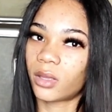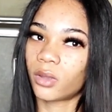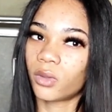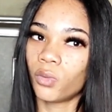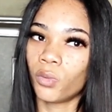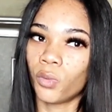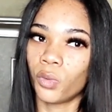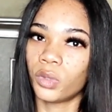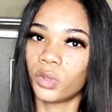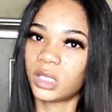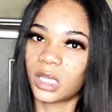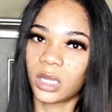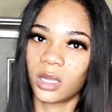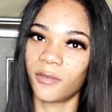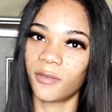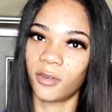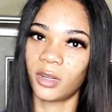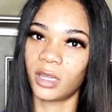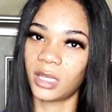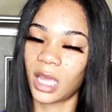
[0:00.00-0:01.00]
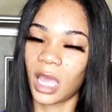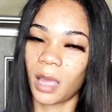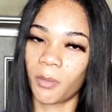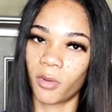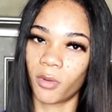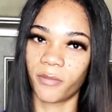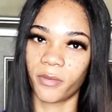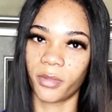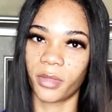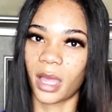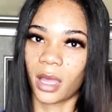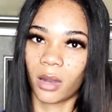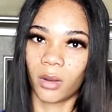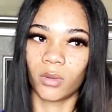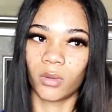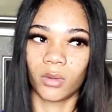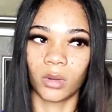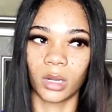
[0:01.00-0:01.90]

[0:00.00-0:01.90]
you sitting in front of the camera for that long.